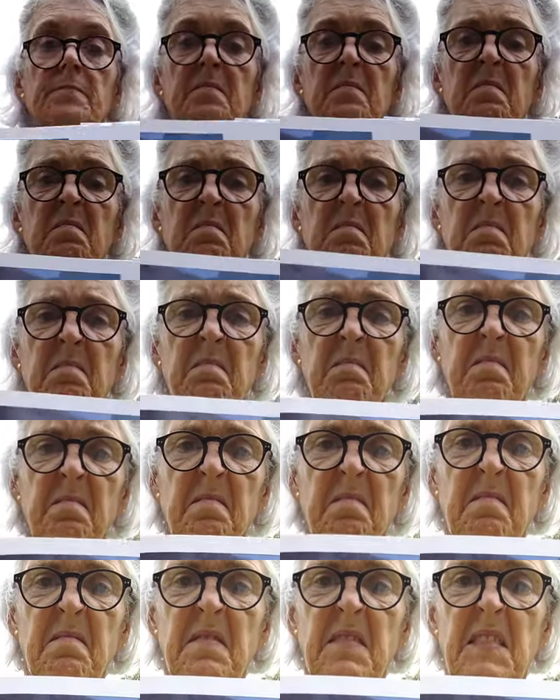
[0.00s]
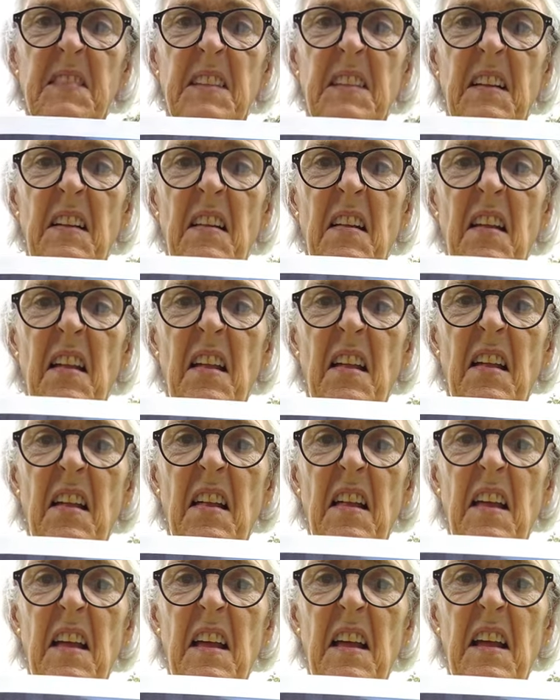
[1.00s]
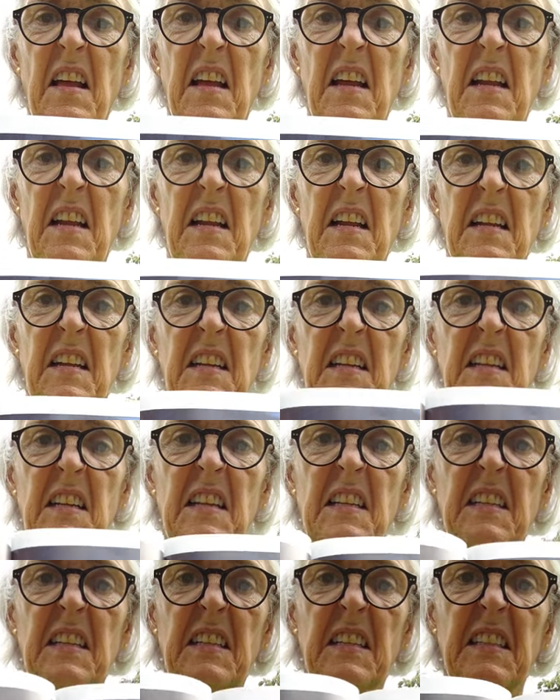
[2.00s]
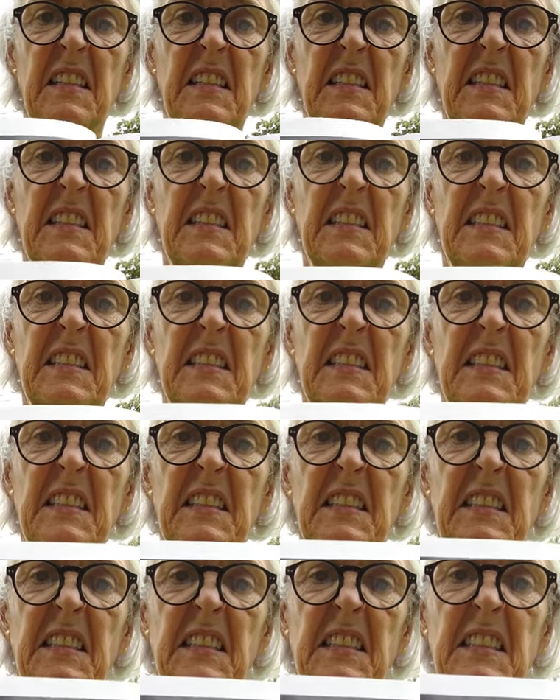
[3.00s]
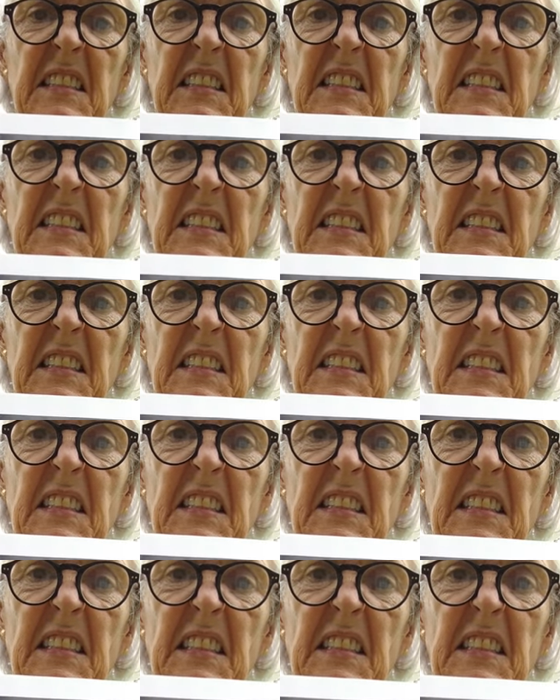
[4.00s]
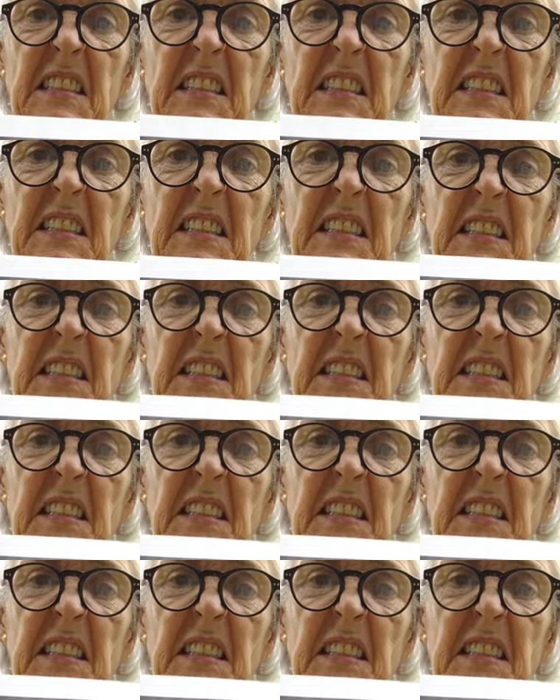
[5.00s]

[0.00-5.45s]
(no one is talking)